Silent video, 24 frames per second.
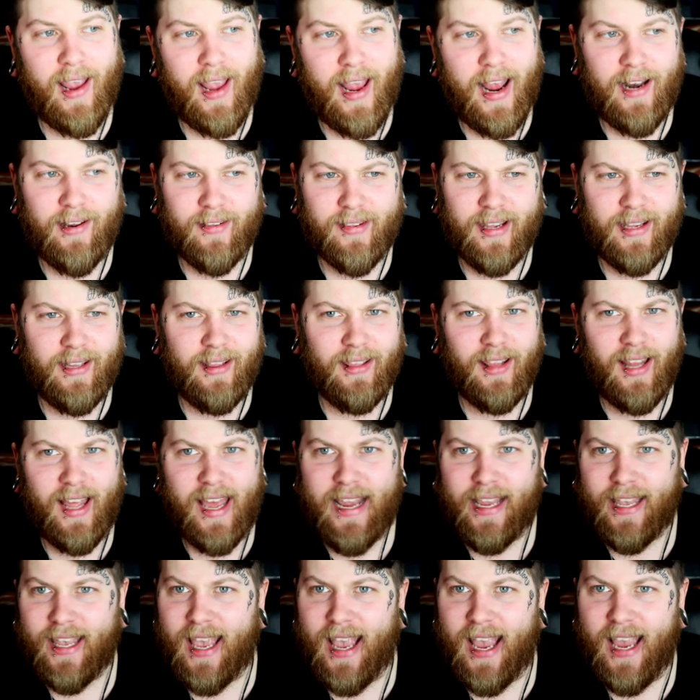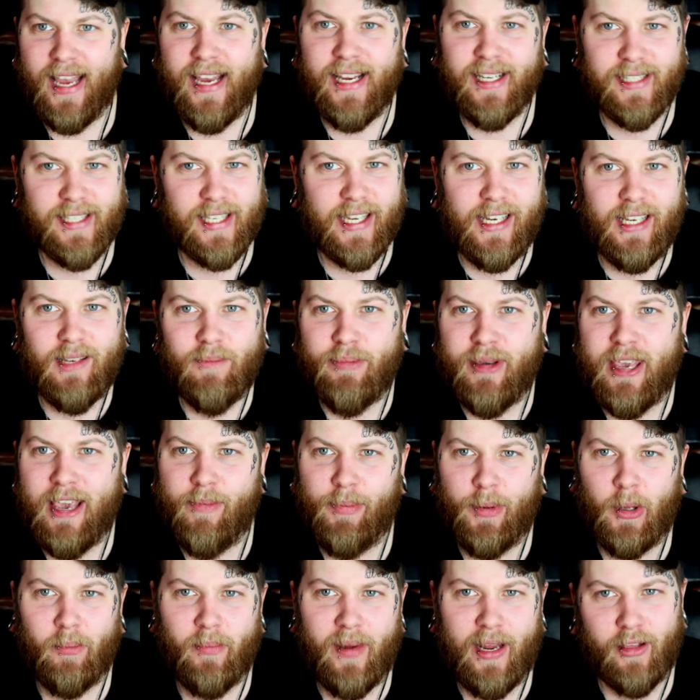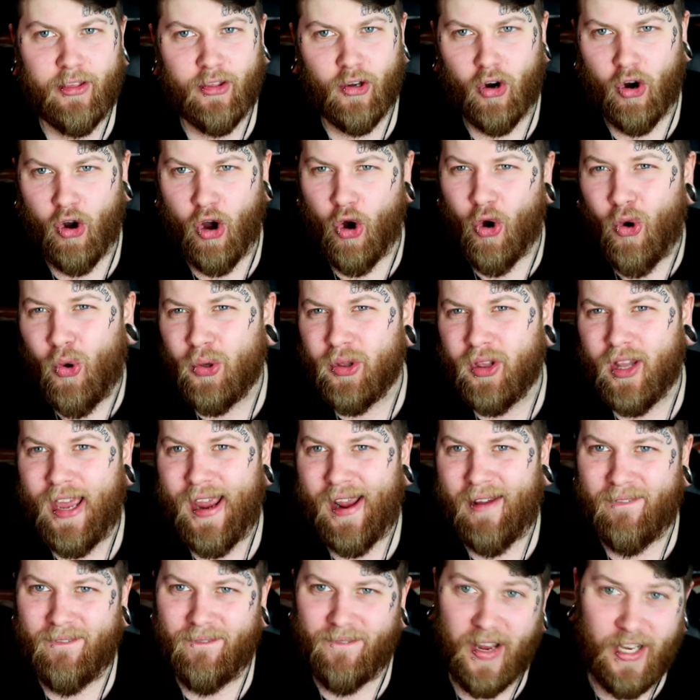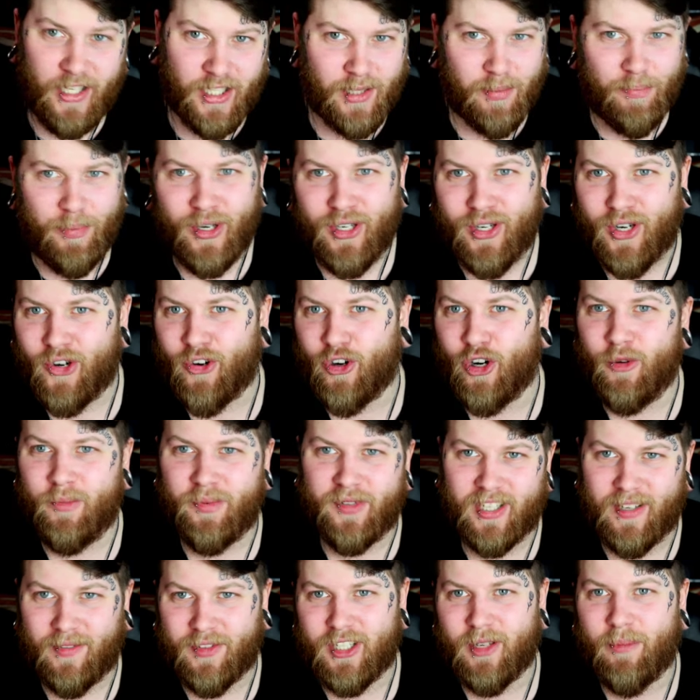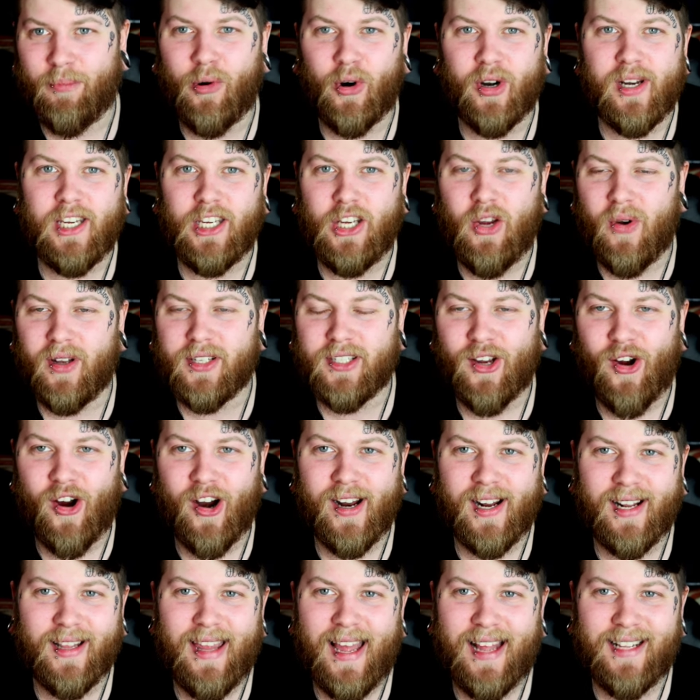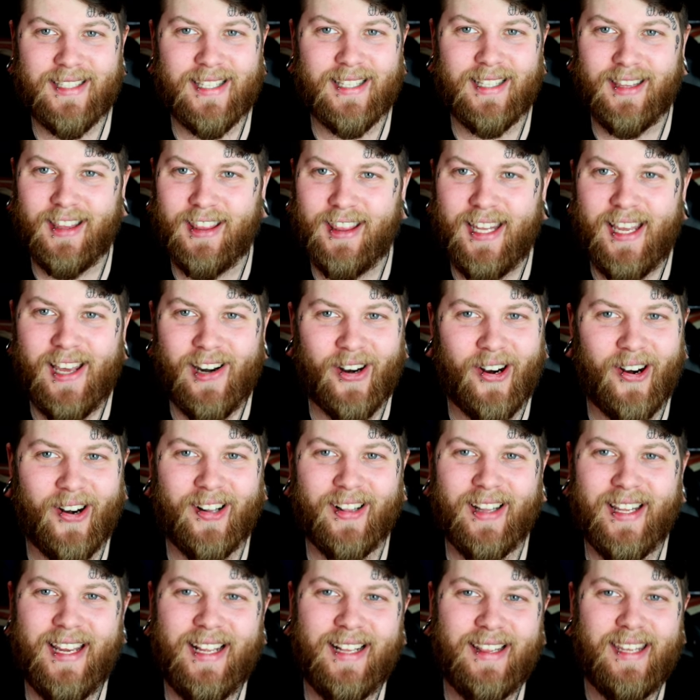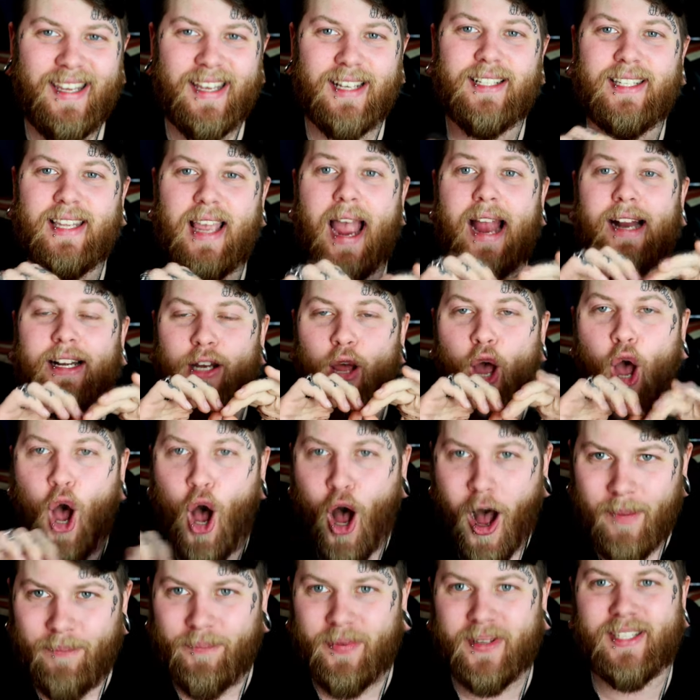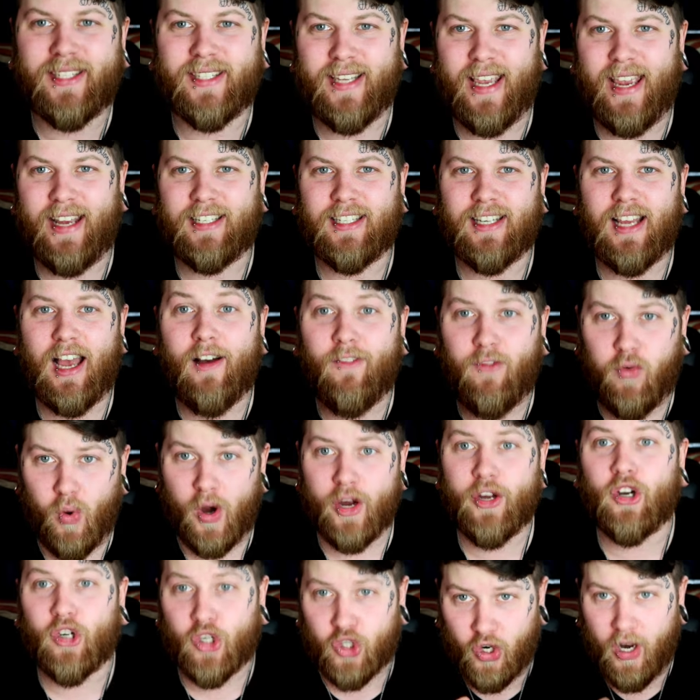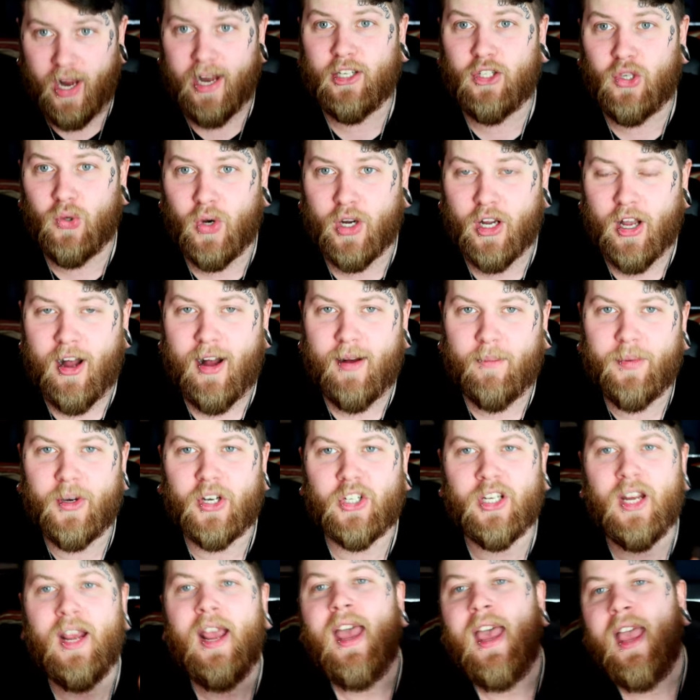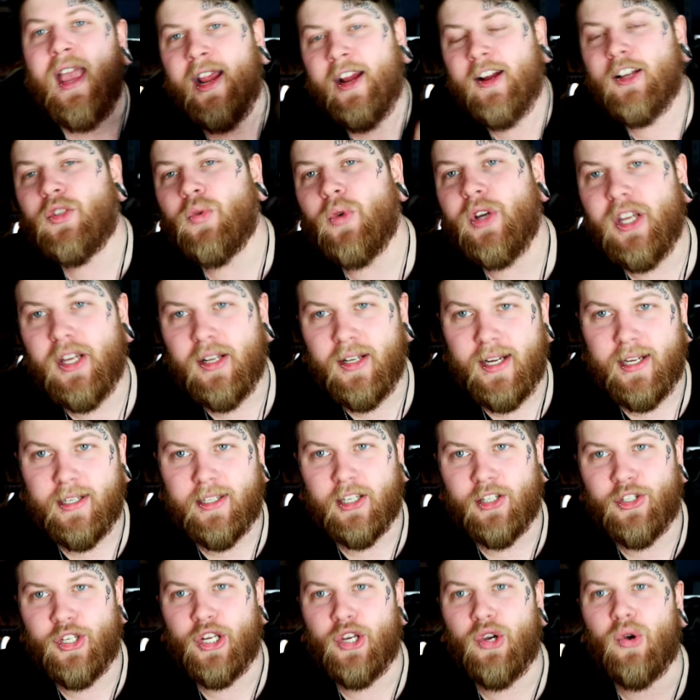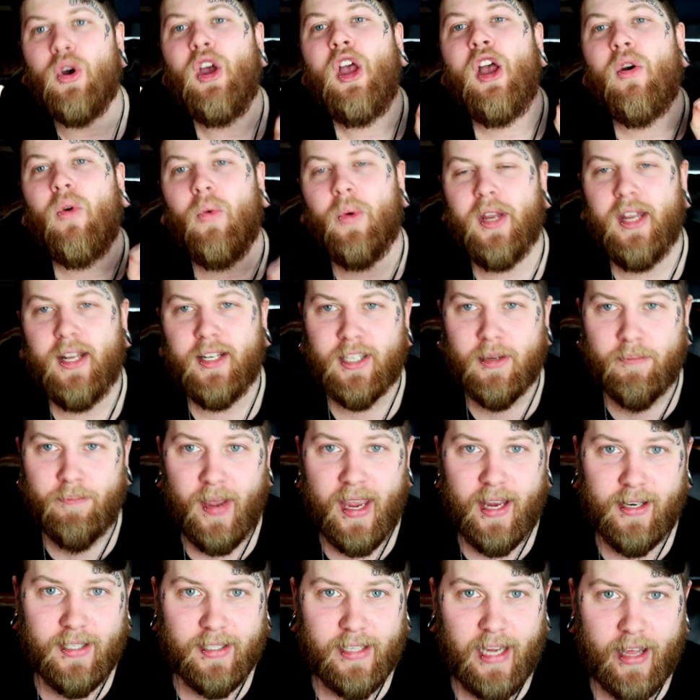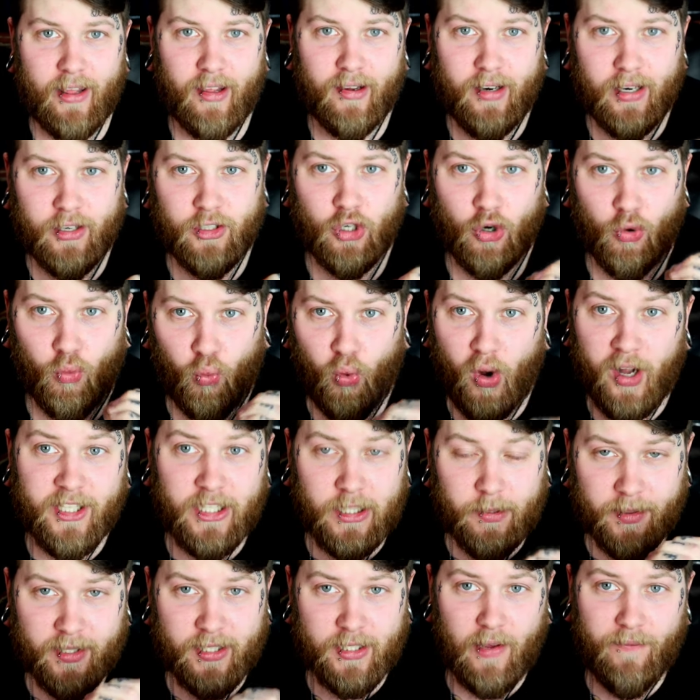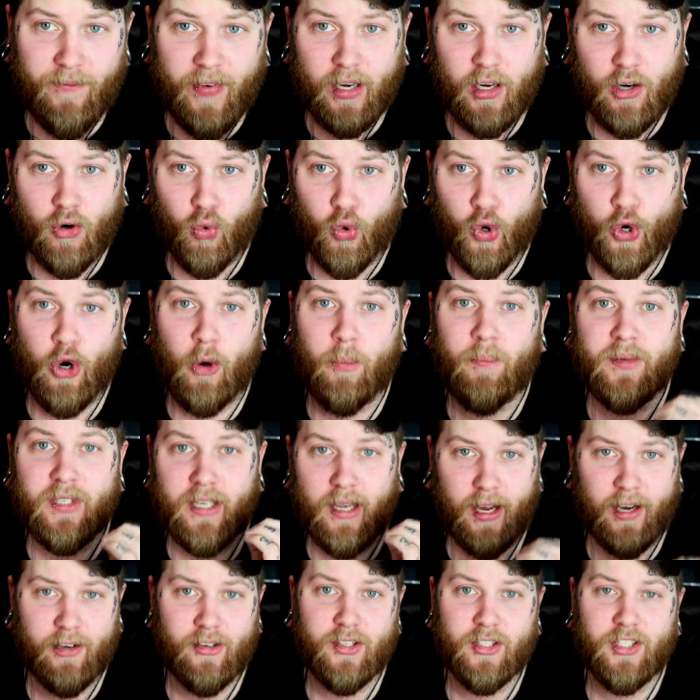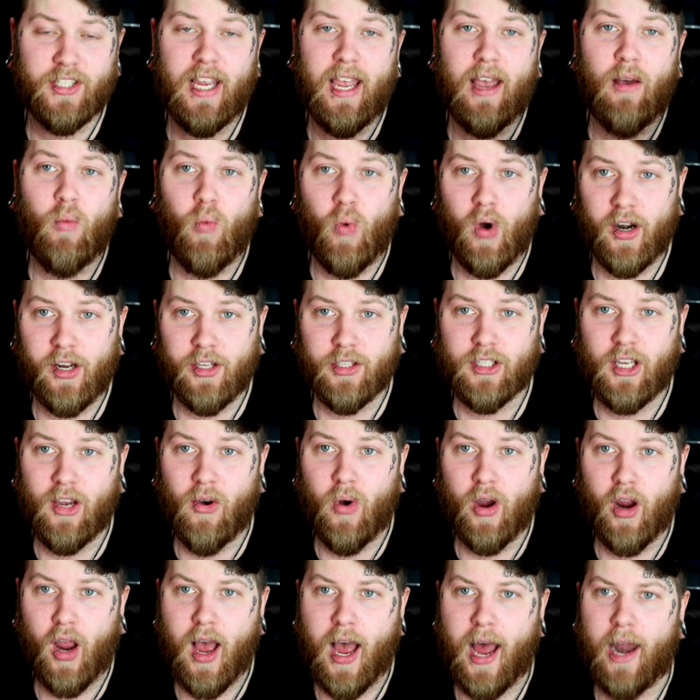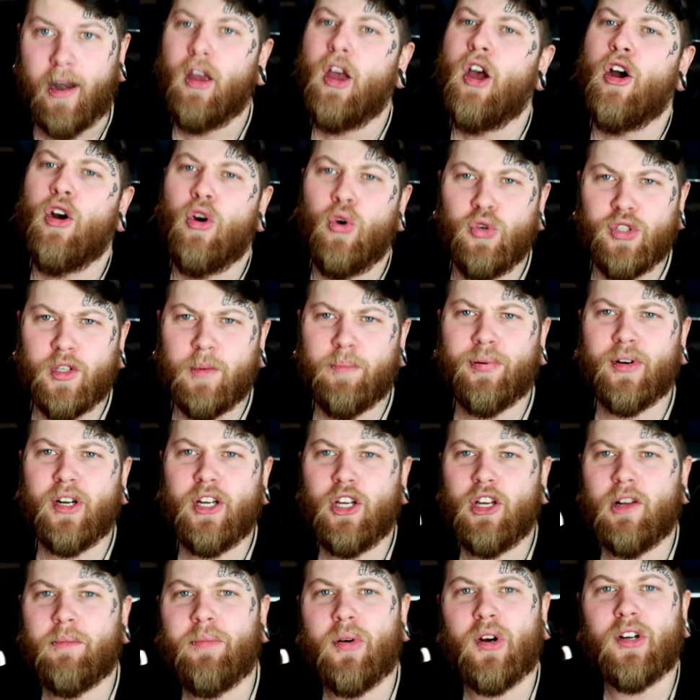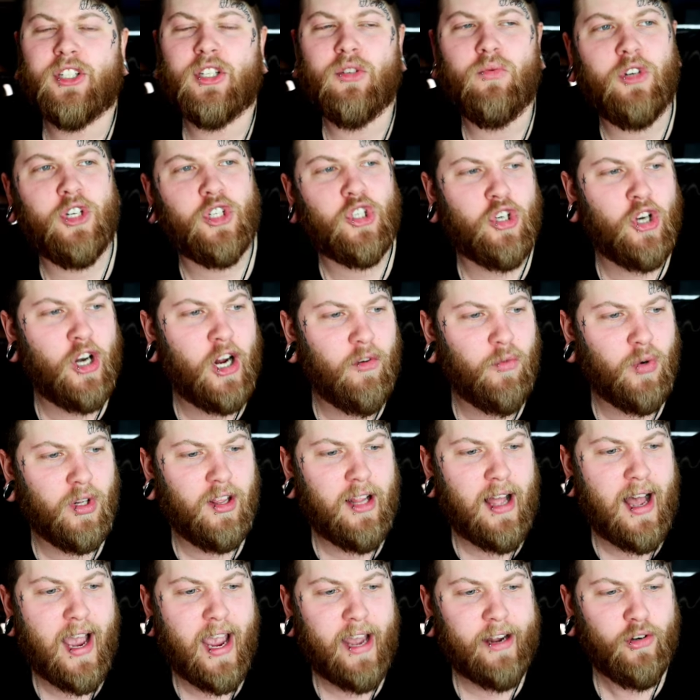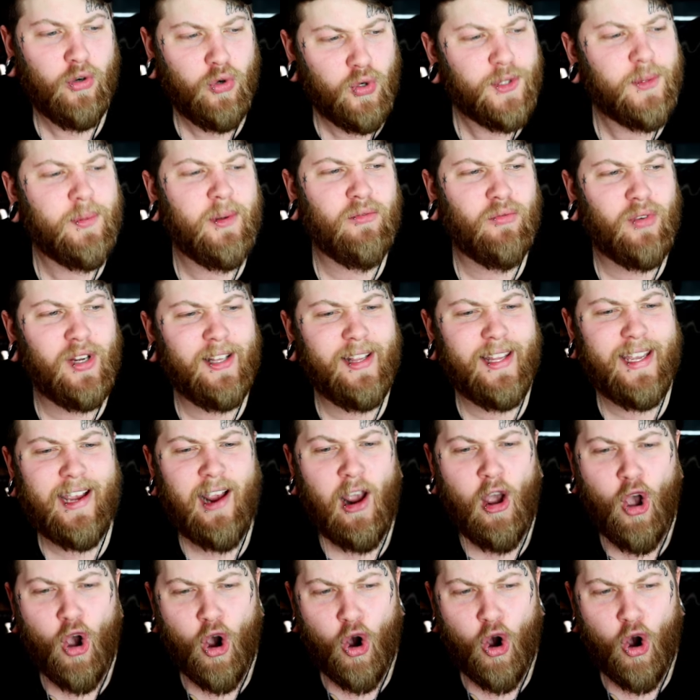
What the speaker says: and then like 18 people make their own like Facebook groups of supporting US ARC. That's literally the exact opposite of what you're trying to accomplish. Here's what you need to do. We need to band together into one specific group to understand what is going on. Who's a pretty good person we should rely on? Who's been really